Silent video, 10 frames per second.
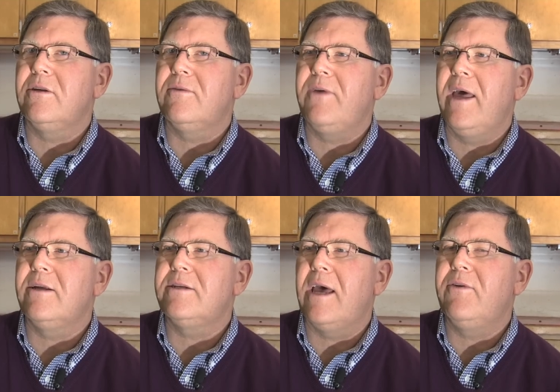the fan
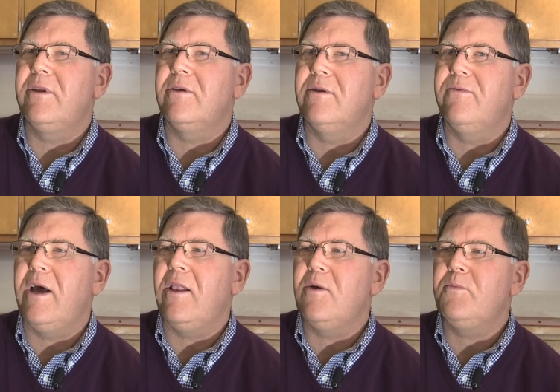is having to
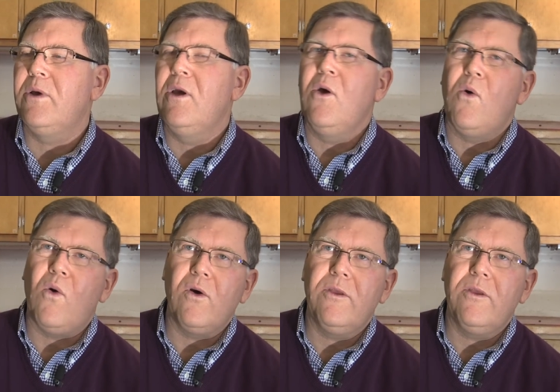develop or